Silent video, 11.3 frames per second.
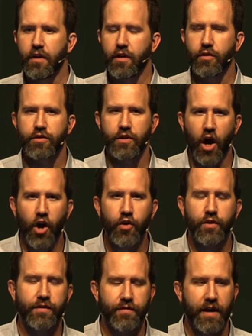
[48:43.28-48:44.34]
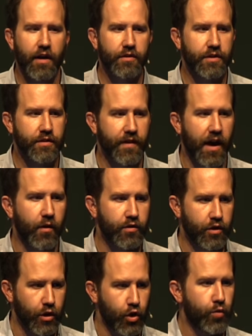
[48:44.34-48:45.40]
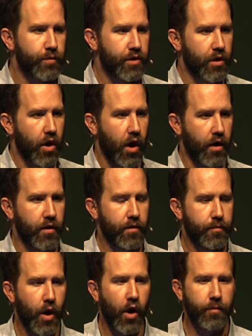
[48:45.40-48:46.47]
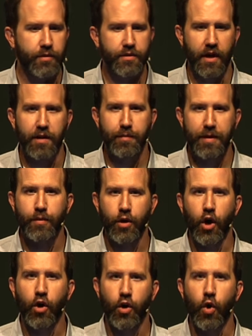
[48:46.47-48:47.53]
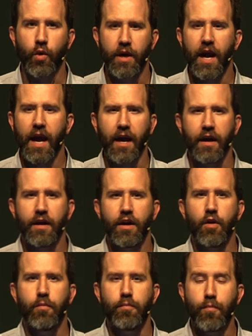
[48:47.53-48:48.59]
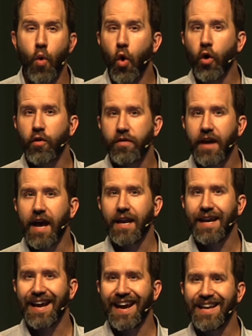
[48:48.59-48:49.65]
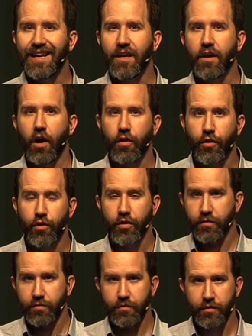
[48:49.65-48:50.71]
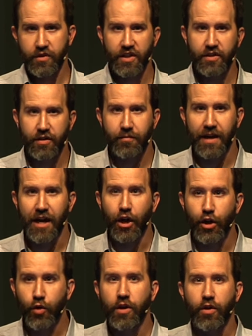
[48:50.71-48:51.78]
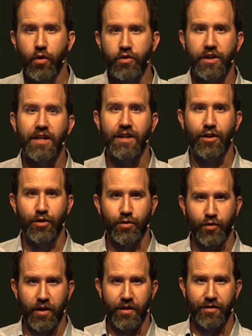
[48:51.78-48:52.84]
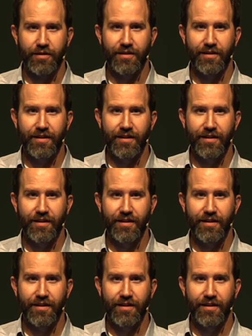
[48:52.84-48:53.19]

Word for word: There's hundreds of thousands of hours looped on pumps, and people are okay, more than any other system, including those in clinical trials.